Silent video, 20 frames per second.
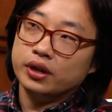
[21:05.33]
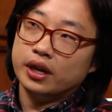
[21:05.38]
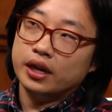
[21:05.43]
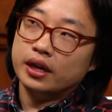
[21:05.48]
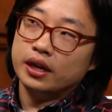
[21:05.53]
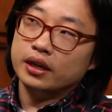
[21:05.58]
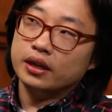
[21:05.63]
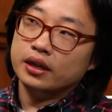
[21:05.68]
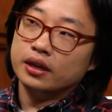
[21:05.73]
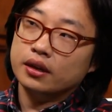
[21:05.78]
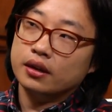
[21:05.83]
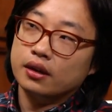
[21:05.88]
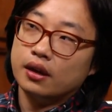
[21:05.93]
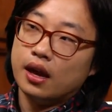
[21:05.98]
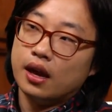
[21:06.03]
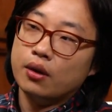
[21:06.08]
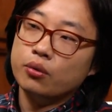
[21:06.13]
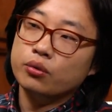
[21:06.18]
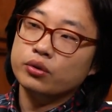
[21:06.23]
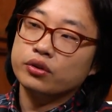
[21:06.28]
And
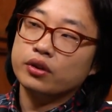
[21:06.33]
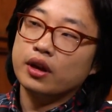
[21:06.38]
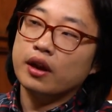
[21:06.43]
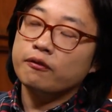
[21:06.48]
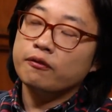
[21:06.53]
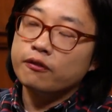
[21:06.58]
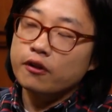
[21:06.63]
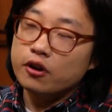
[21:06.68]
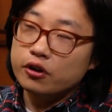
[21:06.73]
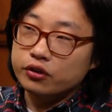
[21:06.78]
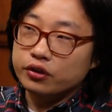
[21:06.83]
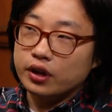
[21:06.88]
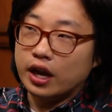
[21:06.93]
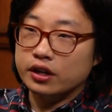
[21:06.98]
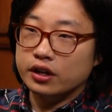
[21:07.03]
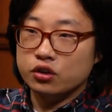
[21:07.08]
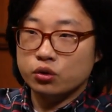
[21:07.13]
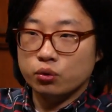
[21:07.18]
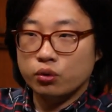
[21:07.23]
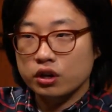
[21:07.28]
I was, at first, I
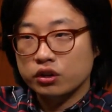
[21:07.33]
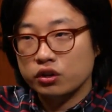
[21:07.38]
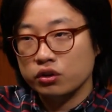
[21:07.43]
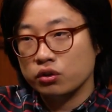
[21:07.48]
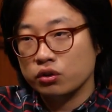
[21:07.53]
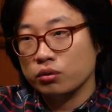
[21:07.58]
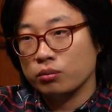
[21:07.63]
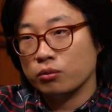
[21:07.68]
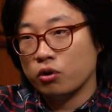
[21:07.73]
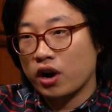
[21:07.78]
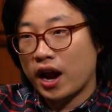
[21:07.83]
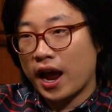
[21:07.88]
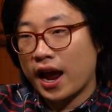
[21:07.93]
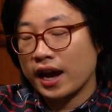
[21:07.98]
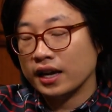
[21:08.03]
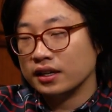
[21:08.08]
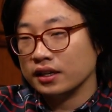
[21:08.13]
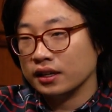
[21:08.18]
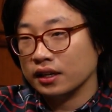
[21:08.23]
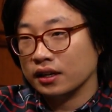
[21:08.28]
just wanted to do more
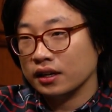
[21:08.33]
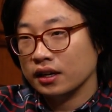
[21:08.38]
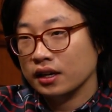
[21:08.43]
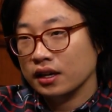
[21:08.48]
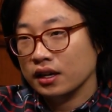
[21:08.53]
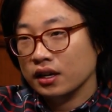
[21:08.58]
acting